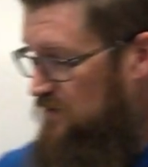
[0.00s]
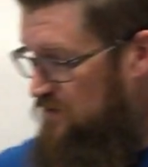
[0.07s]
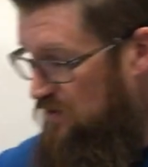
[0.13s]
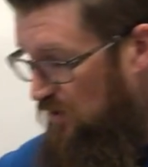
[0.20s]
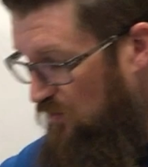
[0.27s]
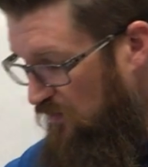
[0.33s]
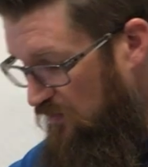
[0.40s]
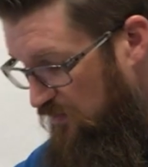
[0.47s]

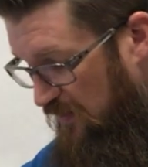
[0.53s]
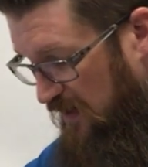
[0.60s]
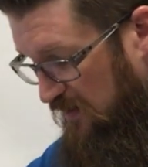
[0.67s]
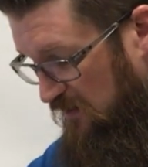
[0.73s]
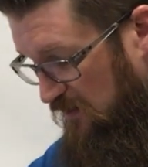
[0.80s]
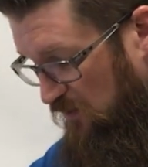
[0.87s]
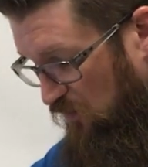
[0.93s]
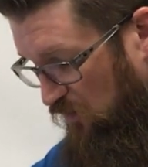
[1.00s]
So
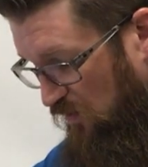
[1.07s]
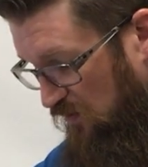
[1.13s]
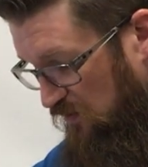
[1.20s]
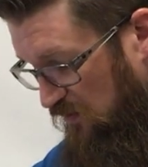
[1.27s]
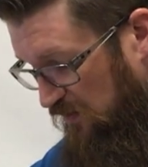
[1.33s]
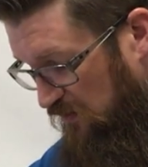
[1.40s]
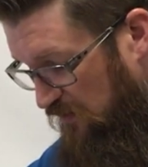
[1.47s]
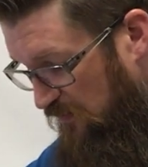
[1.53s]
that
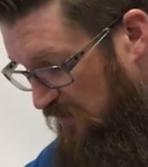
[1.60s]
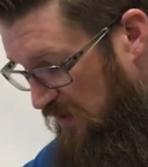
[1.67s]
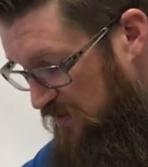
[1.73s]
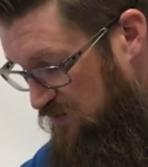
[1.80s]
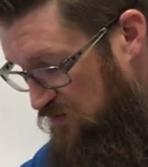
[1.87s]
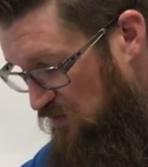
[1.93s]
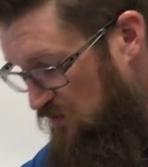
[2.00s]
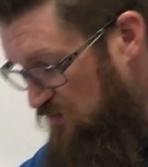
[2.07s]
will
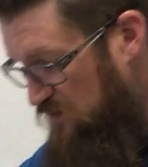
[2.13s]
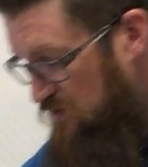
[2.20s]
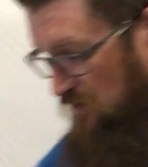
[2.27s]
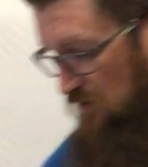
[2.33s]
eliminate certain